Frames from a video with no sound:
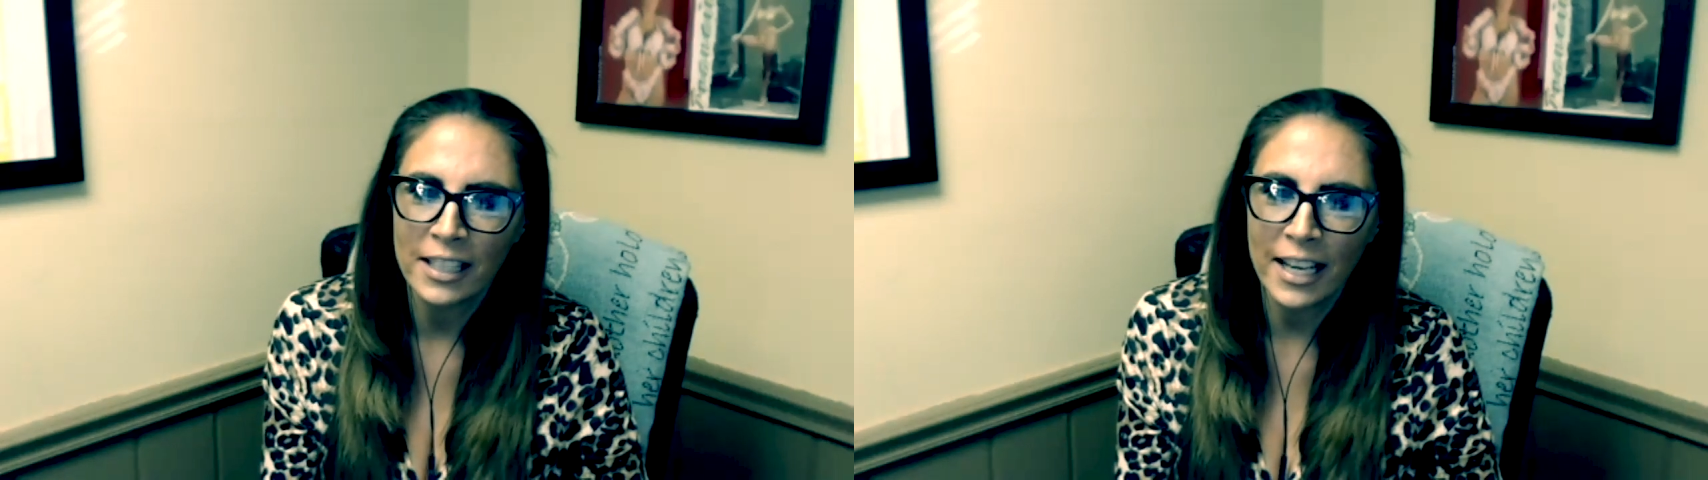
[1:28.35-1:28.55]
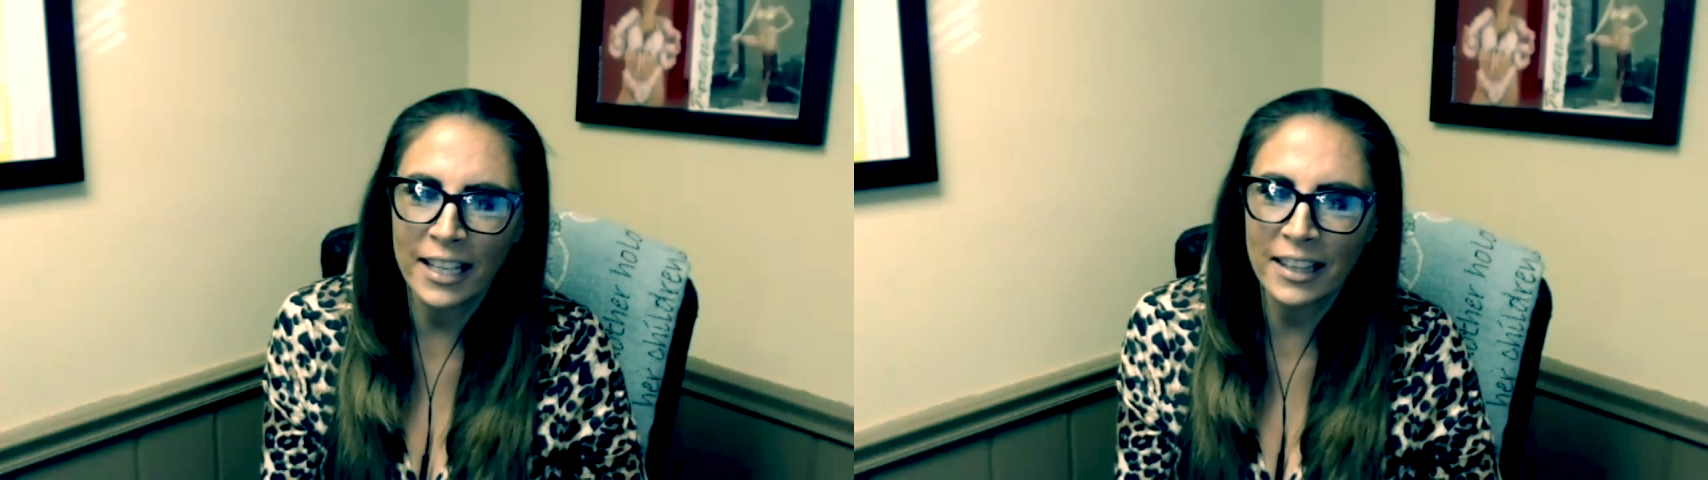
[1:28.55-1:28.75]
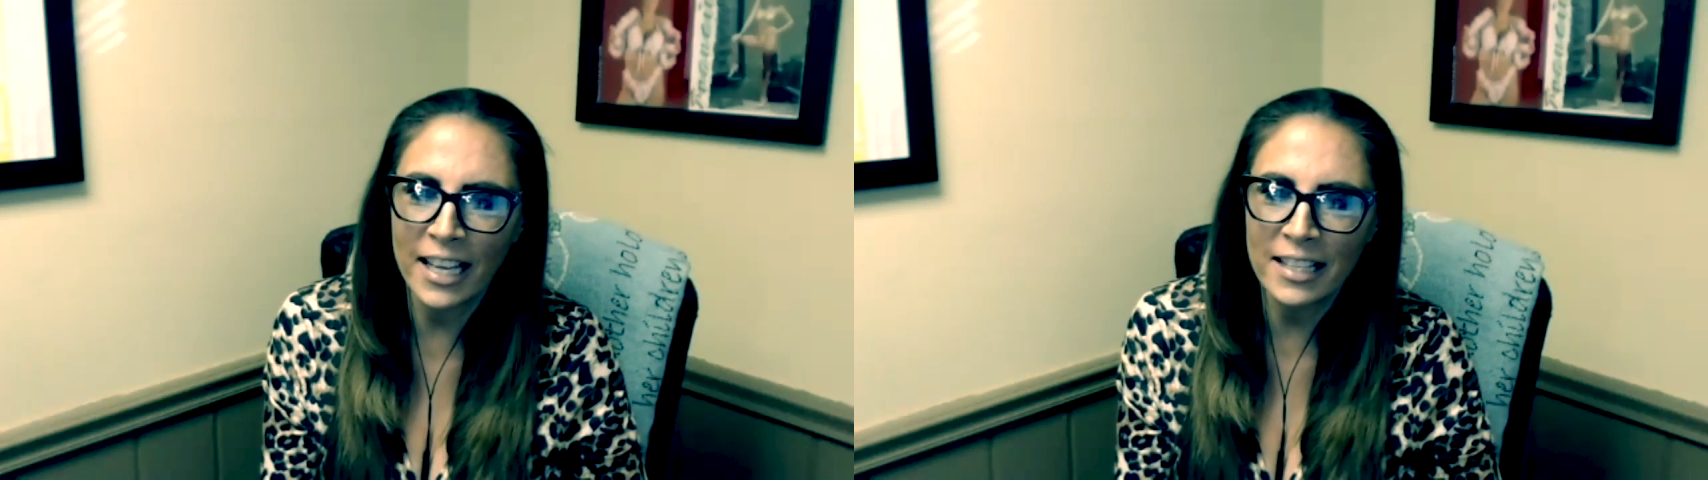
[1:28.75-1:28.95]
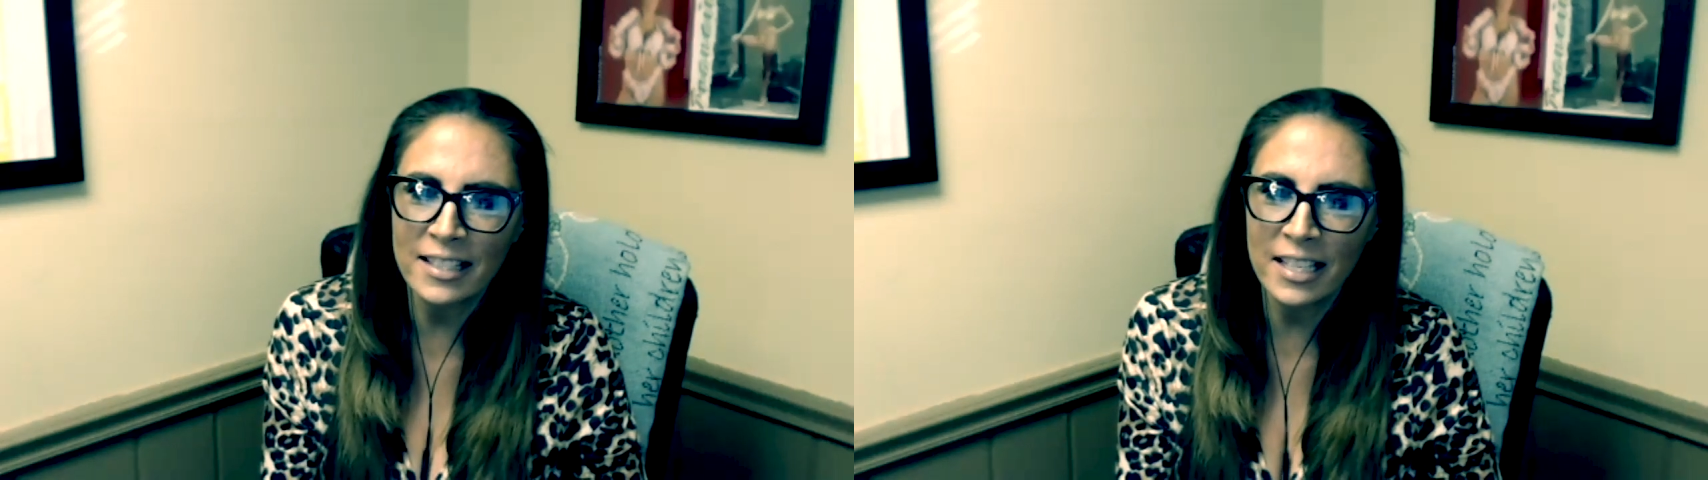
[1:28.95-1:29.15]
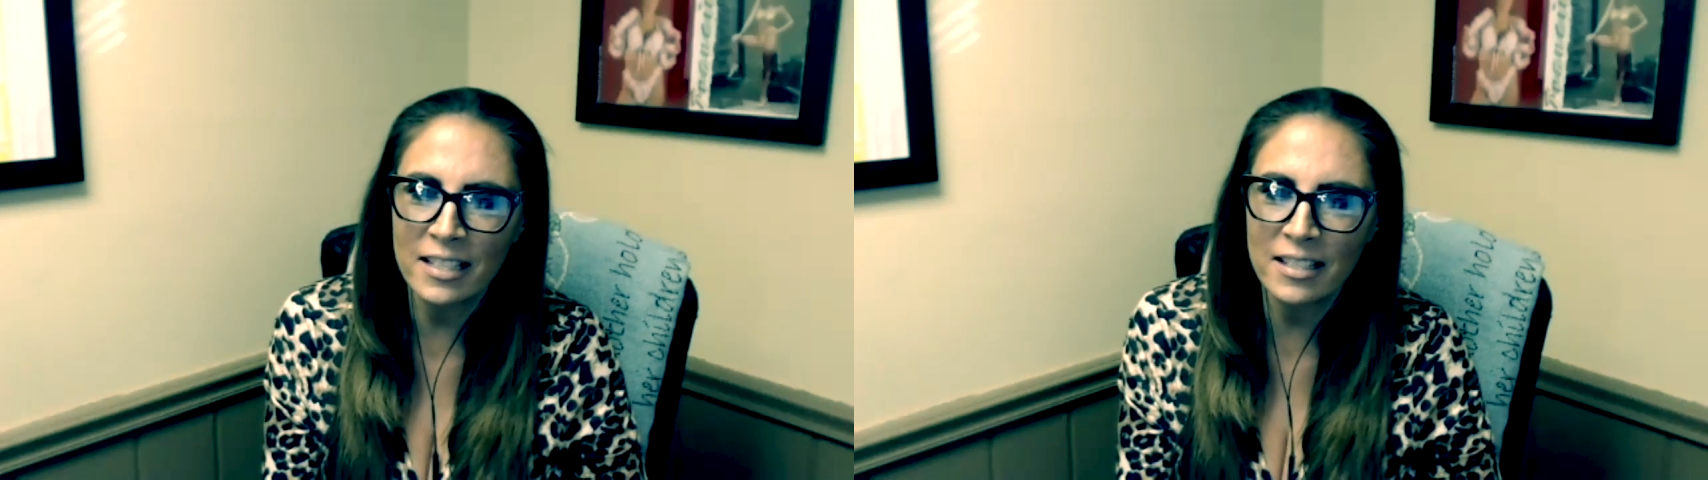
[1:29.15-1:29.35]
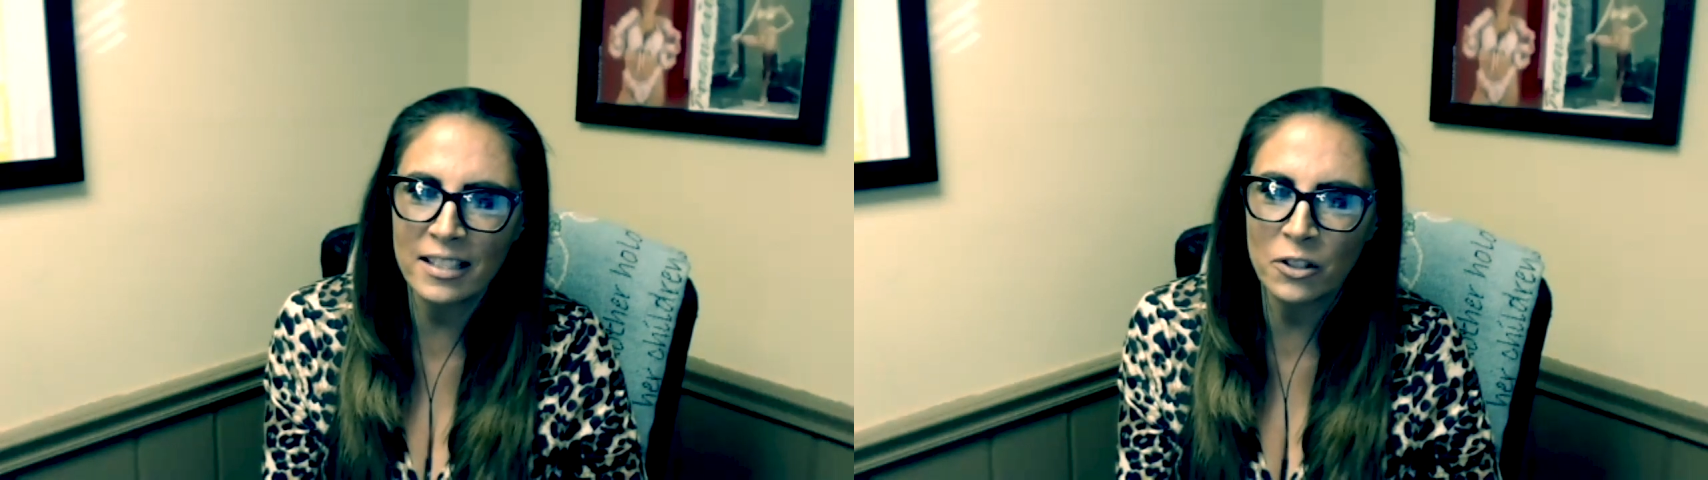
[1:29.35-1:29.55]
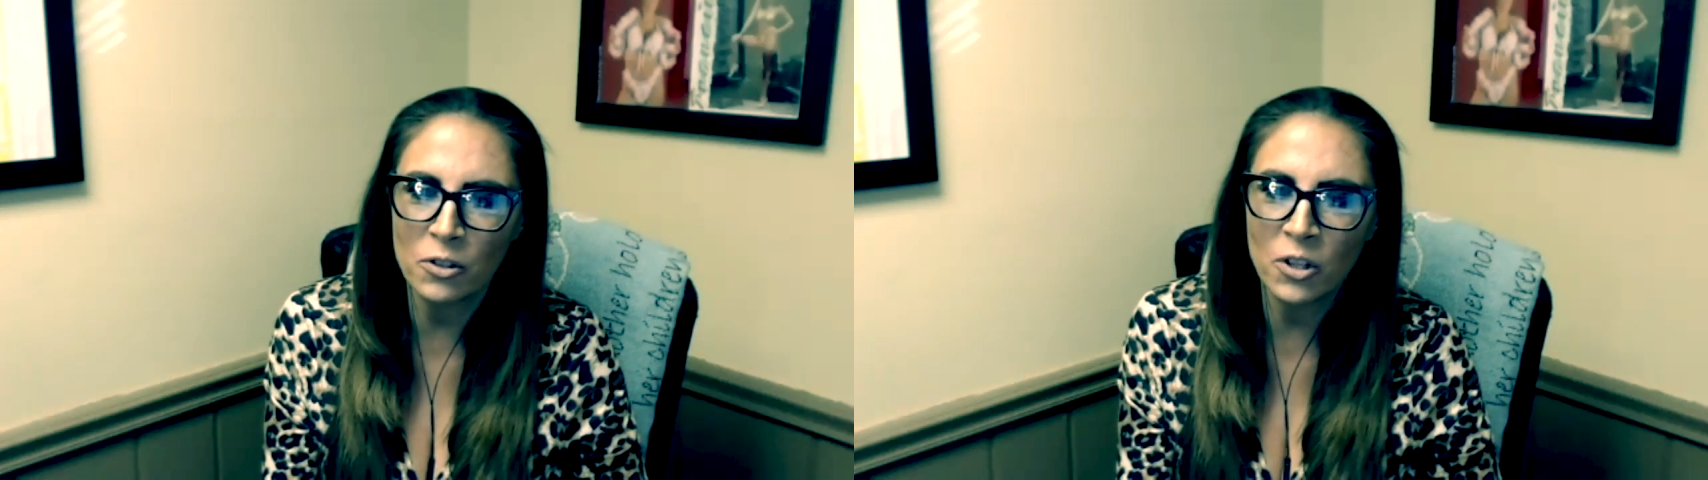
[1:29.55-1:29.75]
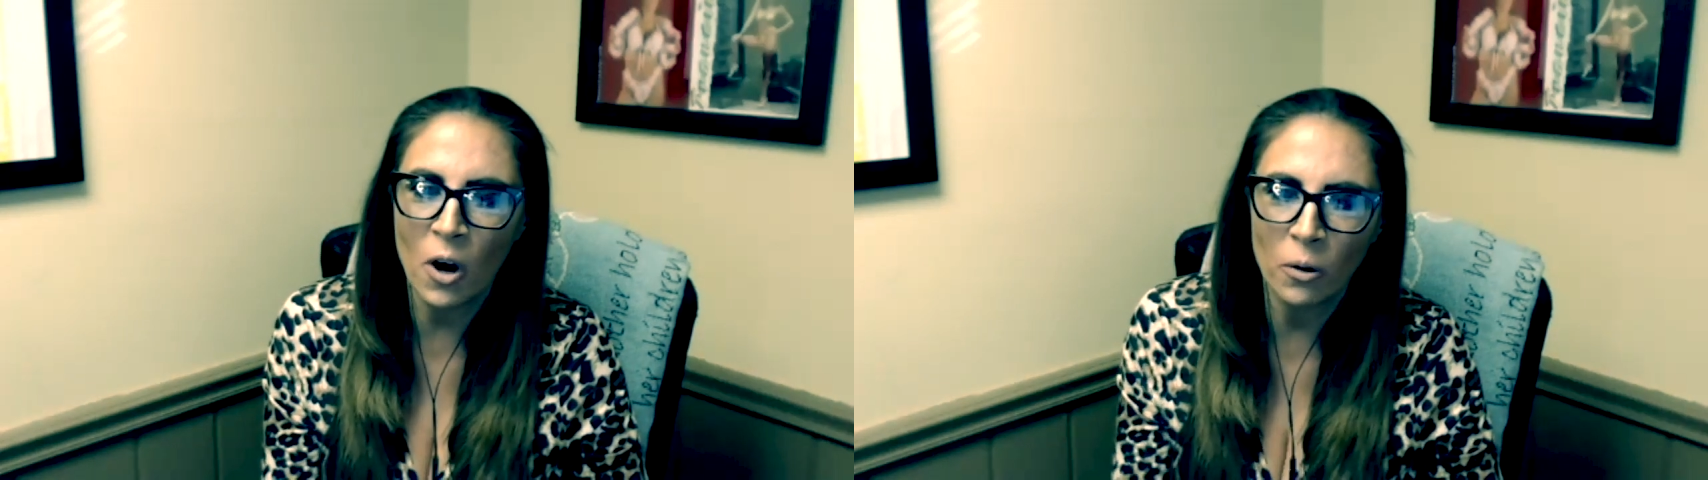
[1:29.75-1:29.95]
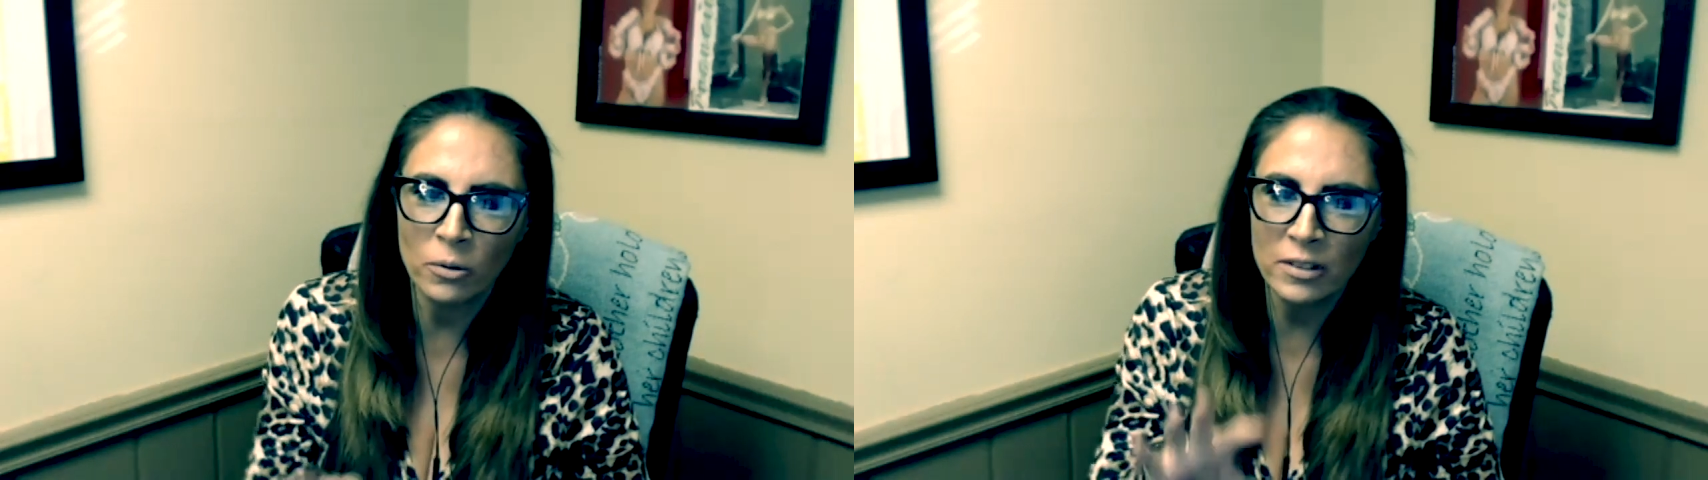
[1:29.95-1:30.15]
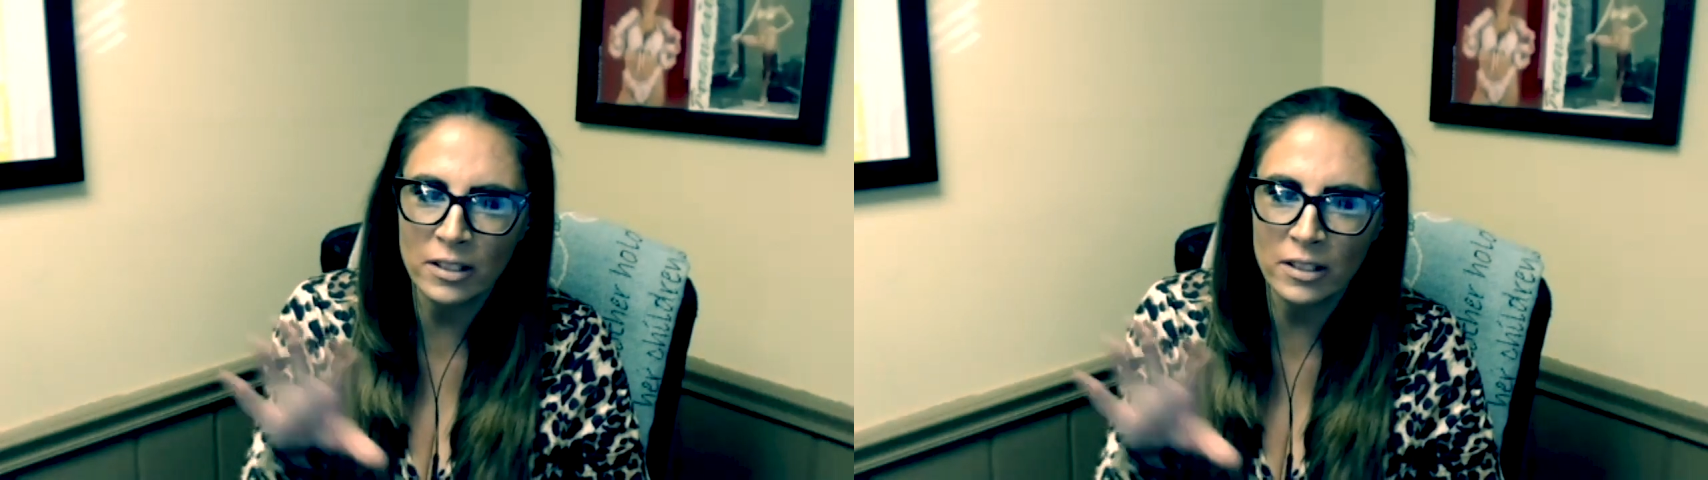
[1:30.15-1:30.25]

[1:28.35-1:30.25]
and lets his little cult